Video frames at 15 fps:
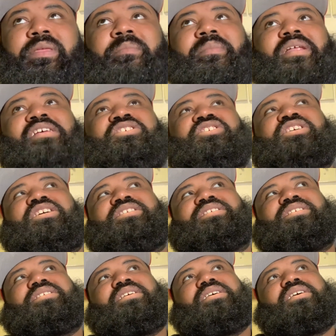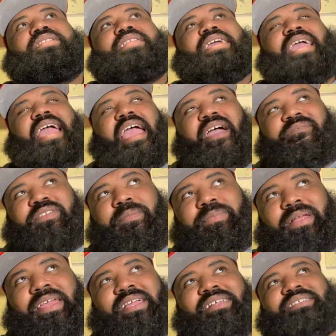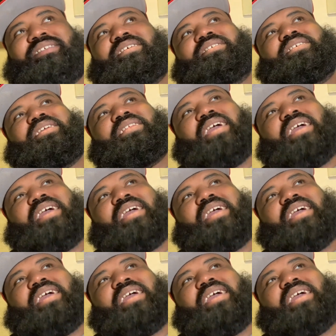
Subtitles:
But it's just, they have to play consistent.